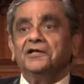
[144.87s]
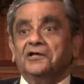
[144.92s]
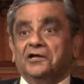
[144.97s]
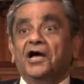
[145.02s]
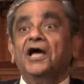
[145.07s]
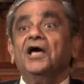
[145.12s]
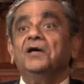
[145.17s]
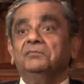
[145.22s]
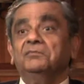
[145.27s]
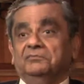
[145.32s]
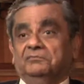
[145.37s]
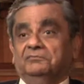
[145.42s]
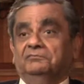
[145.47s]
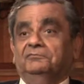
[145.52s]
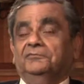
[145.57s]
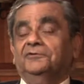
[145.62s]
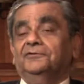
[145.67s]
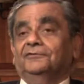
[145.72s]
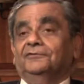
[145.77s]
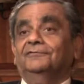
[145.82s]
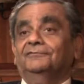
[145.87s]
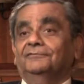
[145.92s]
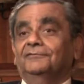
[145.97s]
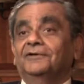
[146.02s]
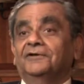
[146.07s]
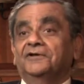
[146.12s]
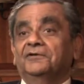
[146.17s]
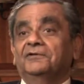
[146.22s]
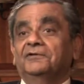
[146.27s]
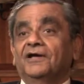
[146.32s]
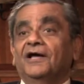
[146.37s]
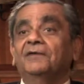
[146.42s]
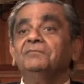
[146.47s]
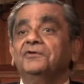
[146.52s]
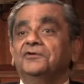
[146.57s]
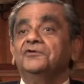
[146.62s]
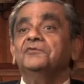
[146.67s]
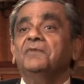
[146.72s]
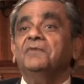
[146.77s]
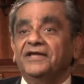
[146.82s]
I'm
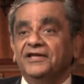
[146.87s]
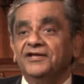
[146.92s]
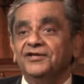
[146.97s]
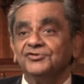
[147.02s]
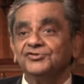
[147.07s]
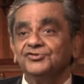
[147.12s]
going to make